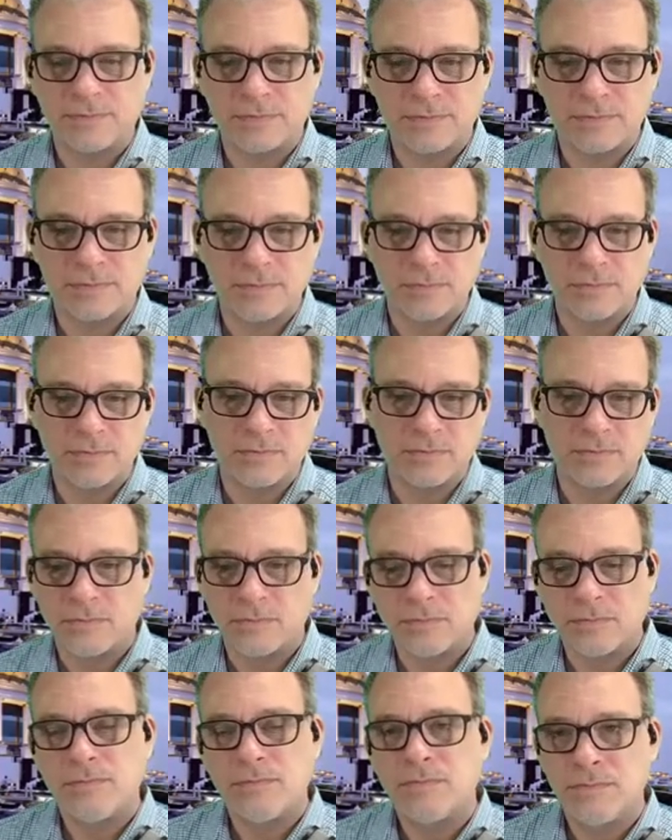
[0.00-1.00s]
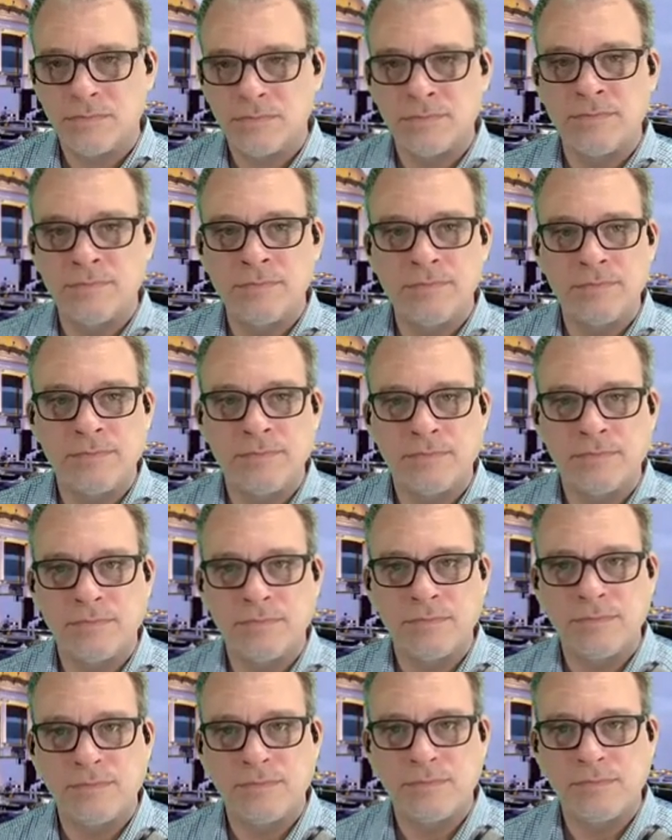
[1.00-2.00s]

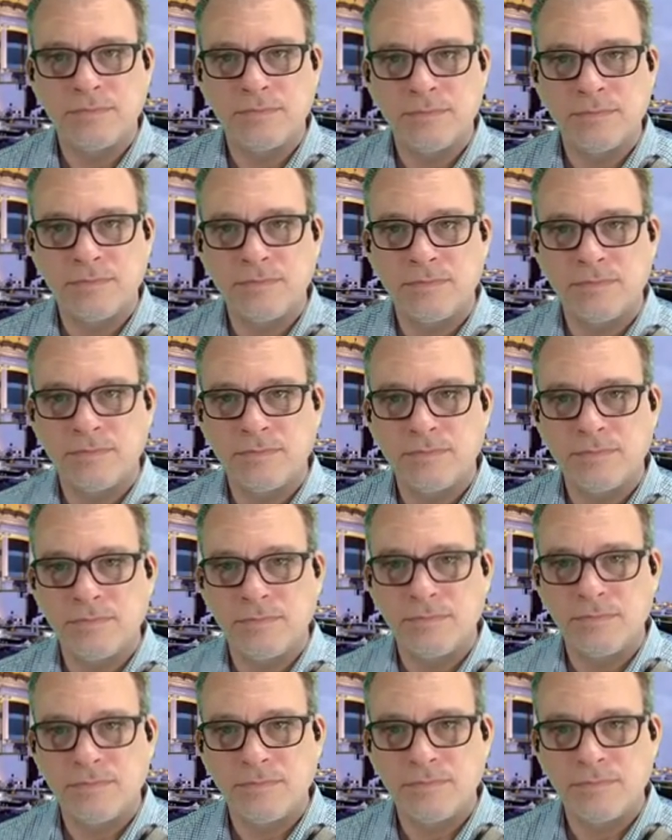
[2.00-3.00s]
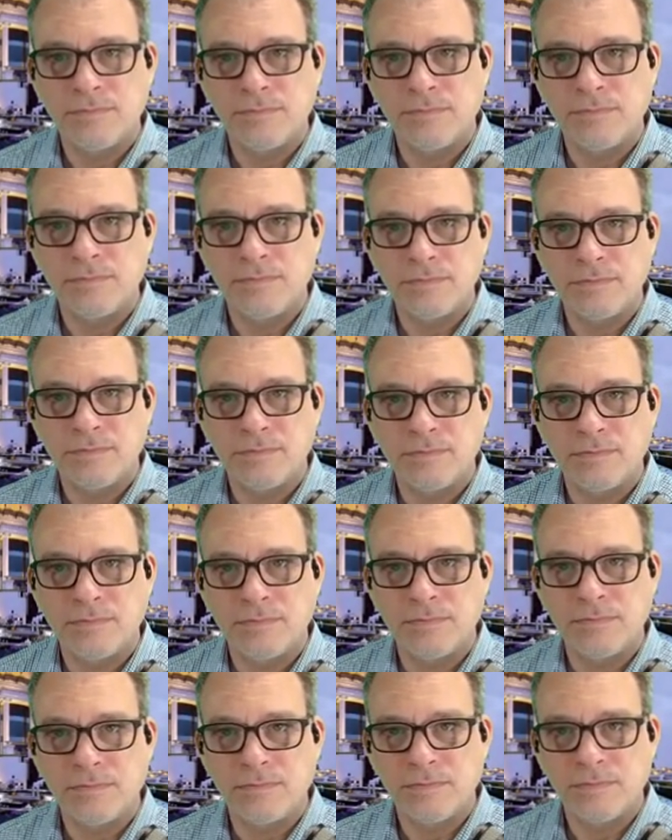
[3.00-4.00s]

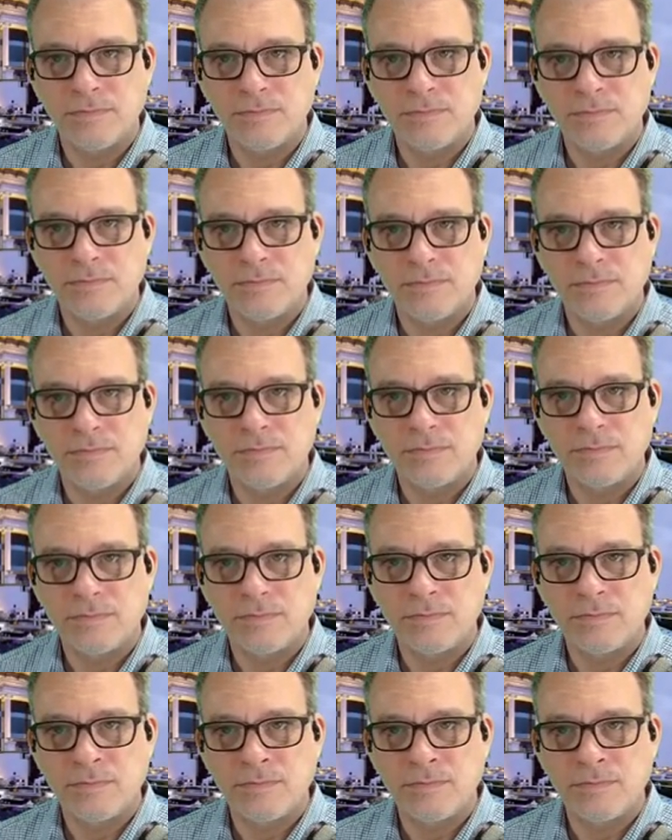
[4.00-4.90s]
The person shown says nothing.